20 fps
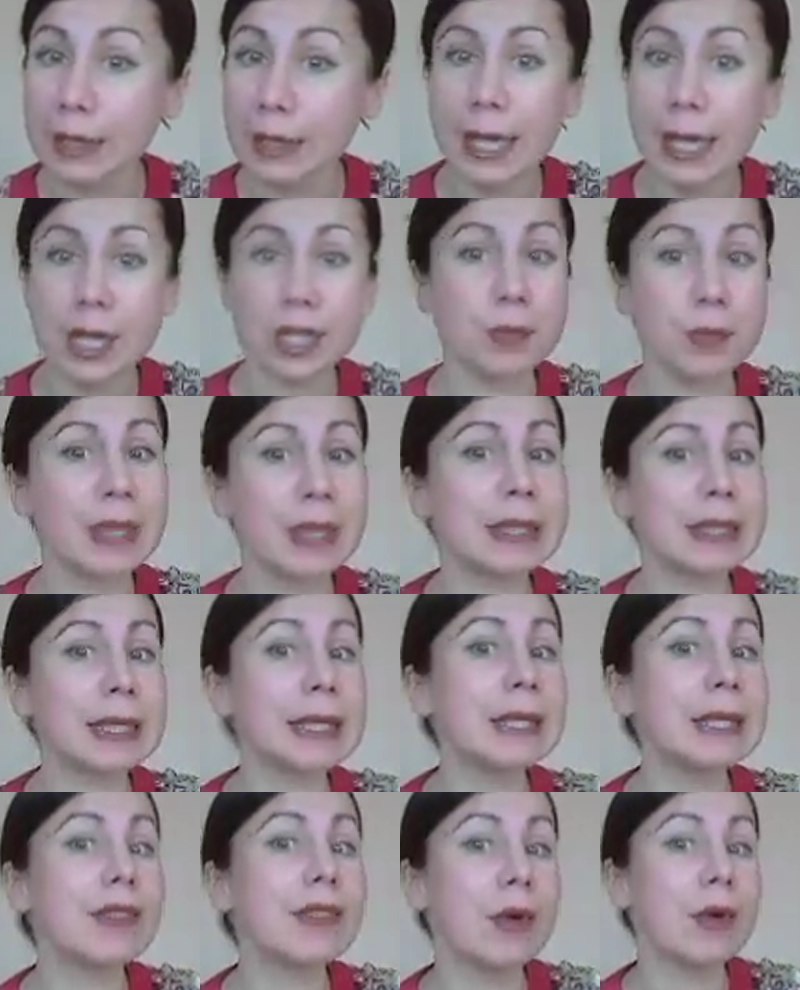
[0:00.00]
engagement
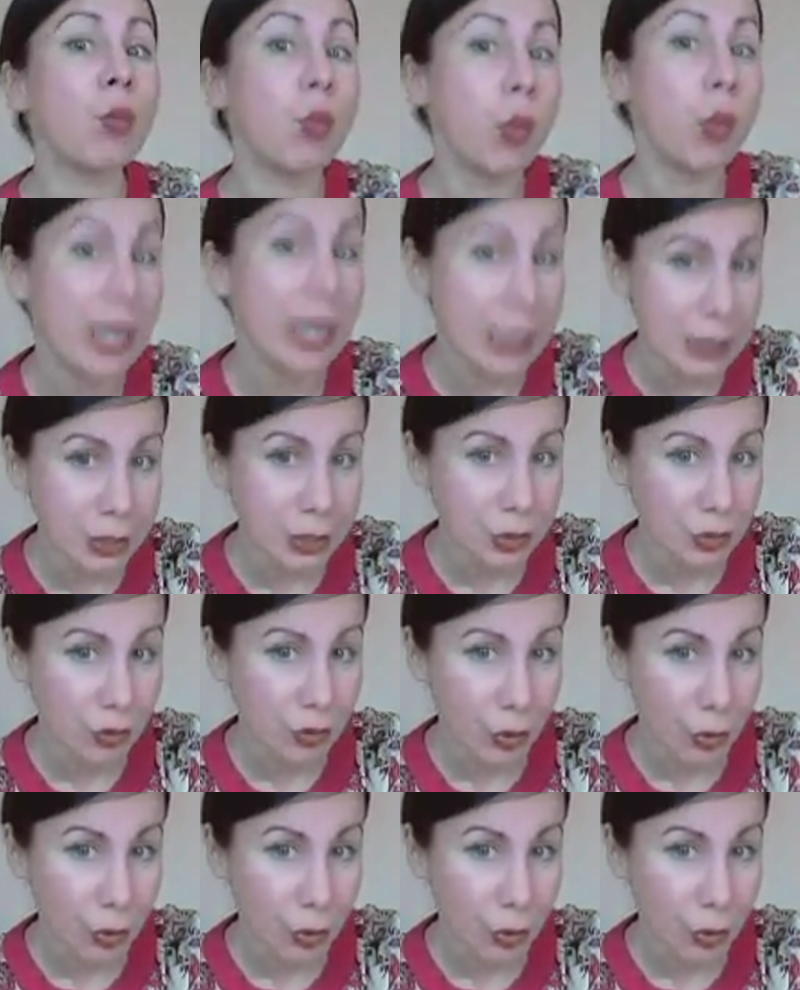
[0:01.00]
in the waiting